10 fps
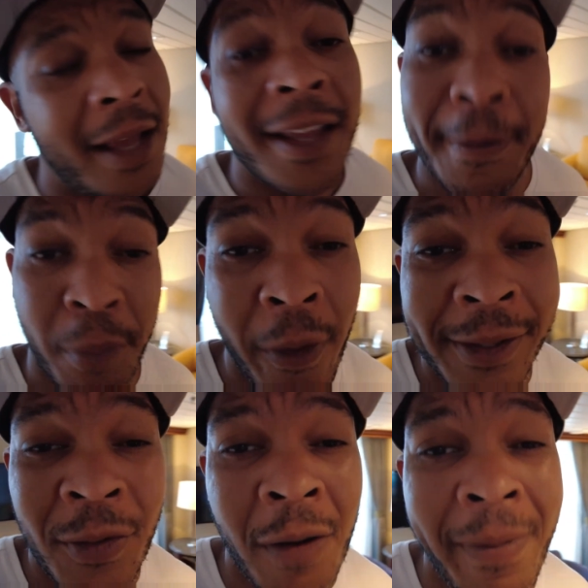Your boy's
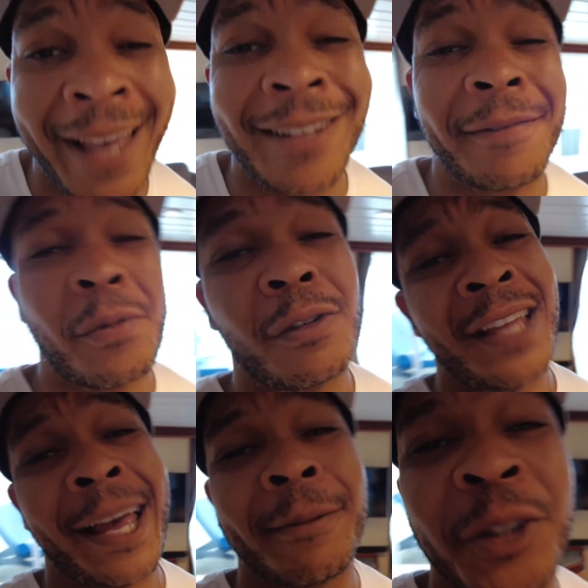going back into
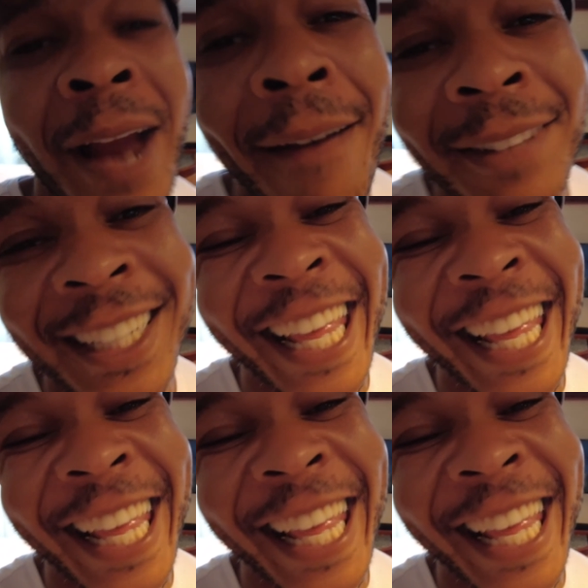full-time traveling